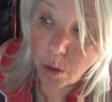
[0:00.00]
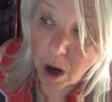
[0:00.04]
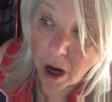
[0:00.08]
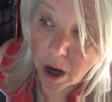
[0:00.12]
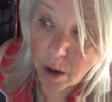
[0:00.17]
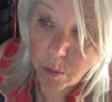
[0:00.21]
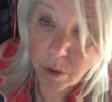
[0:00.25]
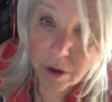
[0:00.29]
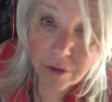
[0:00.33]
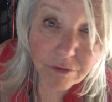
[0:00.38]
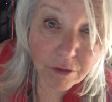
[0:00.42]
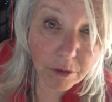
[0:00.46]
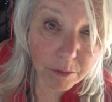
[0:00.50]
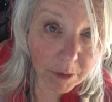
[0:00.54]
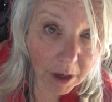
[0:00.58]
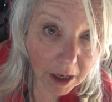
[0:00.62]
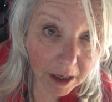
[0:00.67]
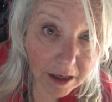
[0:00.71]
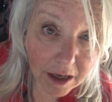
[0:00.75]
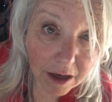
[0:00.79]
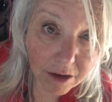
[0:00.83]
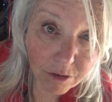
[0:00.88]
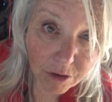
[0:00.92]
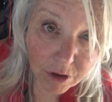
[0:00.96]
I went from
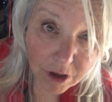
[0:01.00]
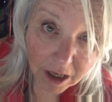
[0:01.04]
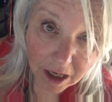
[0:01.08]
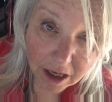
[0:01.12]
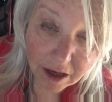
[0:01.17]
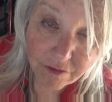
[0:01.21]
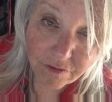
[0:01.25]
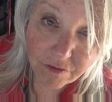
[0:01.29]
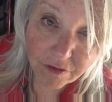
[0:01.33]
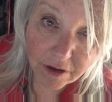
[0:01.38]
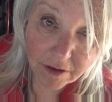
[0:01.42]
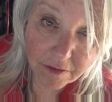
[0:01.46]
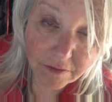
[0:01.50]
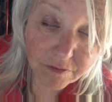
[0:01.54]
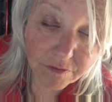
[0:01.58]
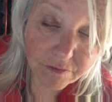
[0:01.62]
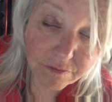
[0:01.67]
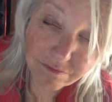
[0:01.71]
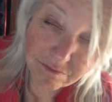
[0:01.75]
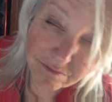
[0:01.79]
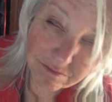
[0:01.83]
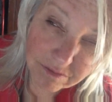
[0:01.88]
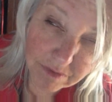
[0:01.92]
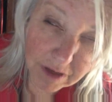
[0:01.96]
985
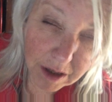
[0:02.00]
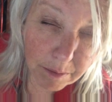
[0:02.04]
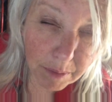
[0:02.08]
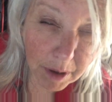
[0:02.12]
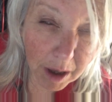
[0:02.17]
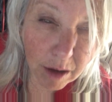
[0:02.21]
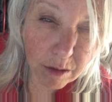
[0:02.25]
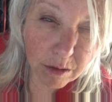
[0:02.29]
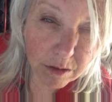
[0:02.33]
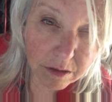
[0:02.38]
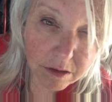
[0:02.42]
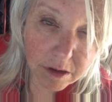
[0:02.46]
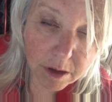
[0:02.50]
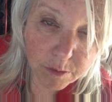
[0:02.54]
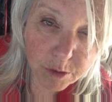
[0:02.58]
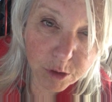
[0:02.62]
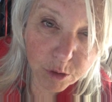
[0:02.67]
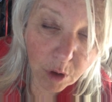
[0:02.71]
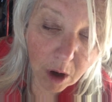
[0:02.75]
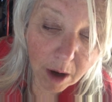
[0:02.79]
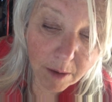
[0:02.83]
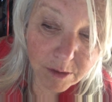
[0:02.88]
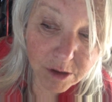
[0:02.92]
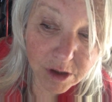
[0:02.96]
about
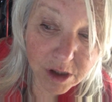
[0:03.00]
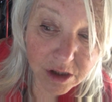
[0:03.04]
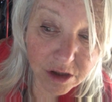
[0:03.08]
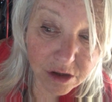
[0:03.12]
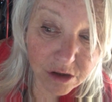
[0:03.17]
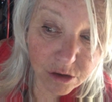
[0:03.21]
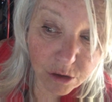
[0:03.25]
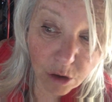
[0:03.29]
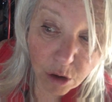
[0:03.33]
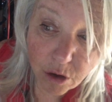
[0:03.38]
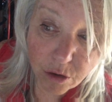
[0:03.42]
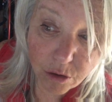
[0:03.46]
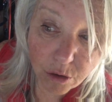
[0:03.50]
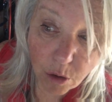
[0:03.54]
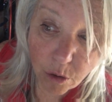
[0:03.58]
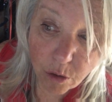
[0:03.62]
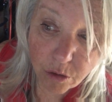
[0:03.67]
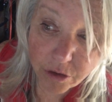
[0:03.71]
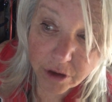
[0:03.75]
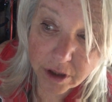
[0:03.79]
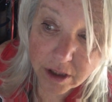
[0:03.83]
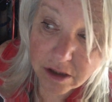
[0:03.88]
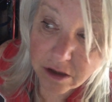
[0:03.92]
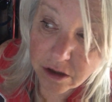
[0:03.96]
subscribers at the start of the whole
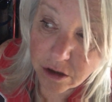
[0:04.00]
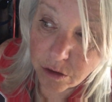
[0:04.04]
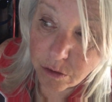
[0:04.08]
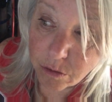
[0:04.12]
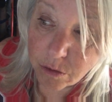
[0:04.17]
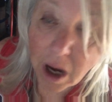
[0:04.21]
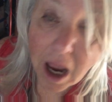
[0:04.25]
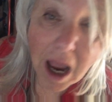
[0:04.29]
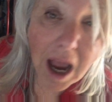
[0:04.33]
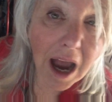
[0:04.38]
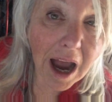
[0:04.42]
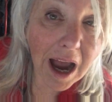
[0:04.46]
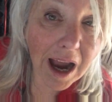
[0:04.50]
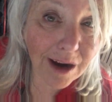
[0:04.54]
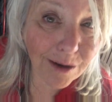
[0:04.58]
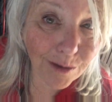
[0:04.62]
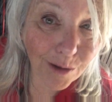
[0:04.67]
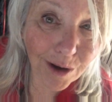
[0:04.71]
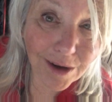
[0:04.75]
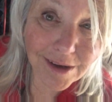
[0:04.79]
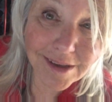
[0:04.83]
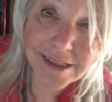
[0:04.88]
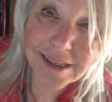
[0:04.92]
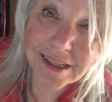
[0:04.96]
thing to I
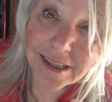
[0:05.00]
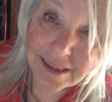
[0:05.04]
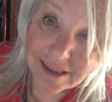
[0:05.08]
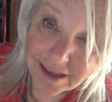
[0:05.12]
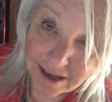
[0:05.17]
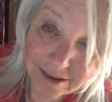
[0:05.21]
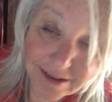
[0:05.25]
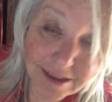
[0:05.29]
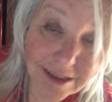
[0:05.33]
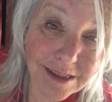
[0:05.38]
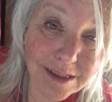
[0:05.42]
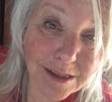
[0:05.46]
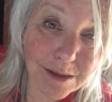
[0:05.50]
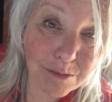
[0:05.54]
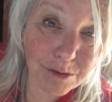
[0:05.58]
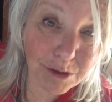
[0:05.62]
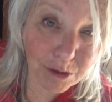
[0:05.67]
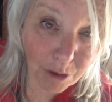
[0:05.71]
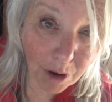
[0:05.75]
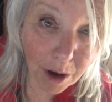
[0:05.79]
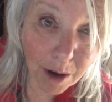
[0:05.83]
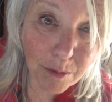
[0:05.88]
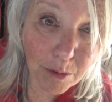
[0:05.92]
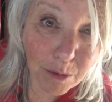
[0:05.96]
crossed the thousand
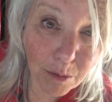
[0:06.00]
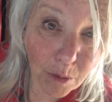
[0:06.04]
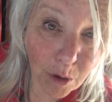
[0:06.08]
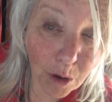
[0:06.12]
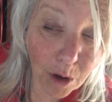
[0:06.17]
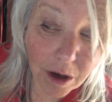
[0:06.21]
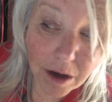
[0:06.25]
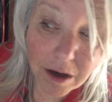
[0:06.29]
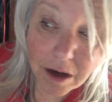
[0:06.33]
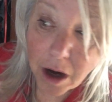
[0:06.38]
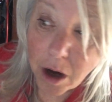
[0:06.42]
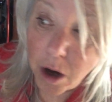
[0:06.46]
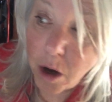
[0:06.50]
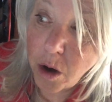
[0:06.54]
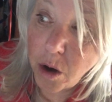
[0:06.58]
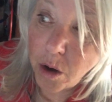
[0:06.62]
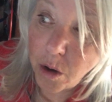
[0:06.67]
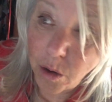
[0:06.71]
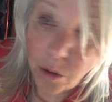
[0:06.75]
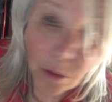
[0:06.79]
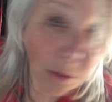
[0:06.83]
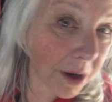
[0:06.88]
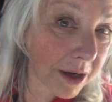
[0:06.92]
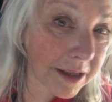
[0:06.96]
subscriber mark
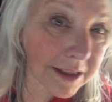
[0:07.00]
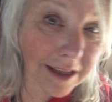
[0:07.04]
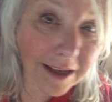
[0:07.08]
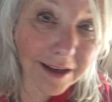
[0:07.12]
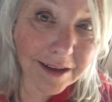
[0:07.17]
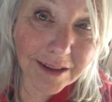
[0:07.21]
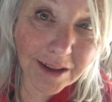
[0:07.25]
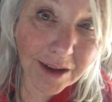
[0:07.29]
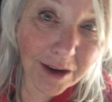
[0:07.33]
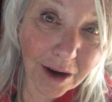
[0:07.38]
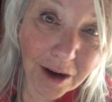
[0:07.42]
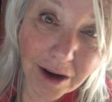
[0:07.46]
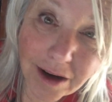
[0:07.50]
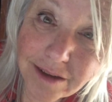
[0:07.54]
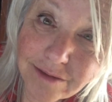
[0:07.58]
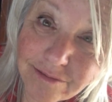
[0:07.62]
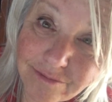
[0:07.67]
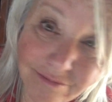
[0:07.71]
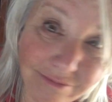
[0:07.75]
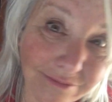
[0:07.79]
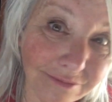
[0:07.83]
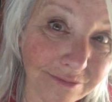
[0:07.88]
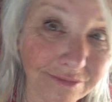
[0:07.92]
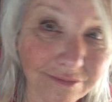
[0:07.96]
right then and there.
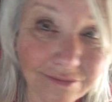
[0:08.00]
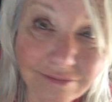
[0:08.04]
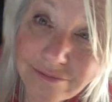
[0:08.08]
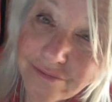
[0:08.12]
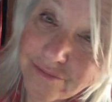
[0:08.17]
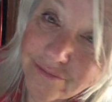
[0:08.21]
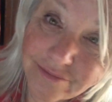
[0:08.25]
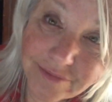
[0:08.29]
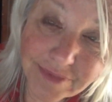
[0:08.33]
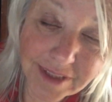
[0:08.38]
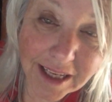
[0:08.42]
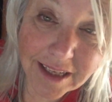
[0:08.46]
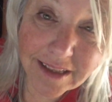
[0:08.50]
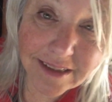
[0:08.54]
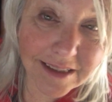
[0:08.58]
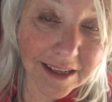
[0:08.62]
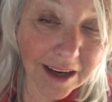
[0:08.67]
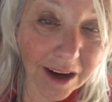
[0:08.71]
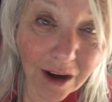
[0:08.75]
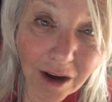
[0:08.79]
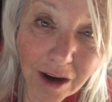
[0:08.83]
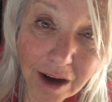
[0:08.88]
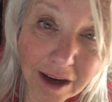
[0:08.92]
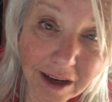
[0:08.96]
Thanks to
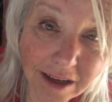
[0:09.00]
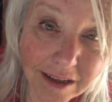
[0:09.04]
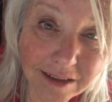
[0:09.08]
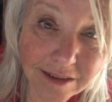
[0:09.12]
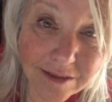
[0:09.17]
Erick.